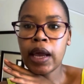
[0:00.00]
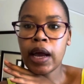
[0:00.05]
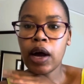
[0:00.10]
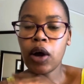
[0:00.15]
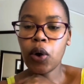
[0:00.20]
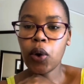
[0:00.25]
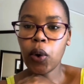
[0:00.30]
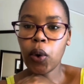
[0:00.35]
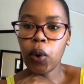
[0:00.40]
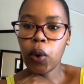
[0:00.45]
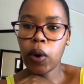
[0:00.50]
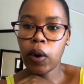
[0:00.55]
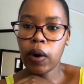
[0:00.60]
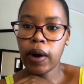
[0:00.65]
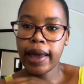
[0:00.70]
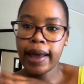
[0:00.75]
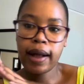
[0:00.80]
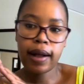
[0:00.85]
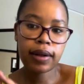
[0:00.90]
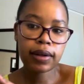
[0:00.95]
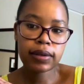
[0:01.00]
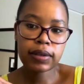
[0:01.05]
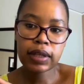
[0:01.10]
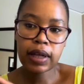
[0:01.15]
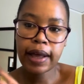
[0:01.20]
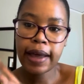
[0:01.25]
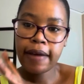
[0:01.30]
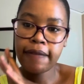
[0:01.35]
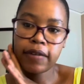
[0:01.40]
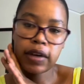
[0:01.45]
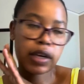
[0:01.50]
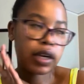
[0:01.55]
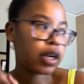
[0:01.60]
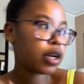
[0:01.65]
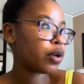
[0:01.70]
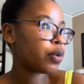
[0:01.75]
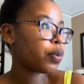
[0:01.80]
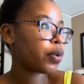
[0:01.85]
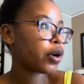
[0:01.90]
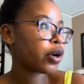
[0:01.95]
or else I'll have dinner
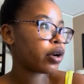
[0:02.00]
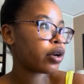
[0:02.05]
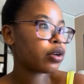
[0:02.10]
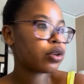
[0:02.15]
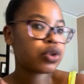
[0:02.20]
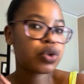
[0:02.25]
at work.